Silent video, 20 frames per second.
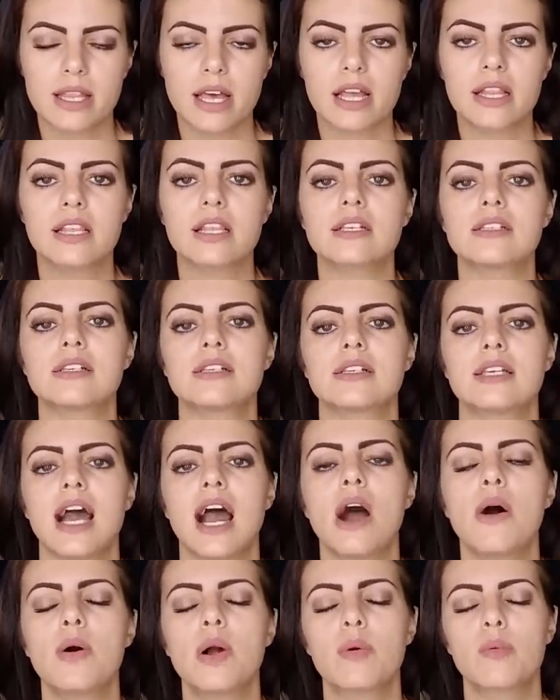that this is
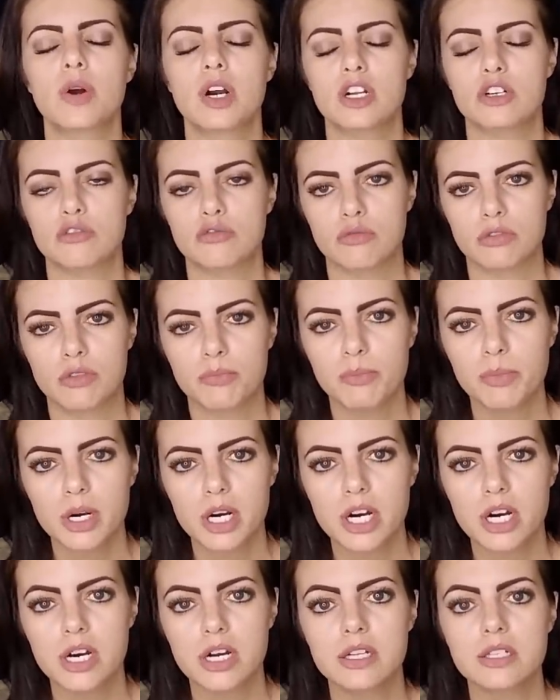how it works with
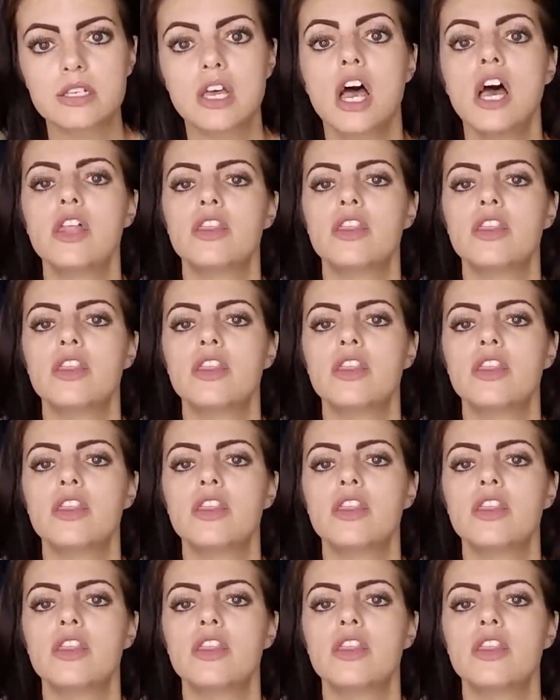birds.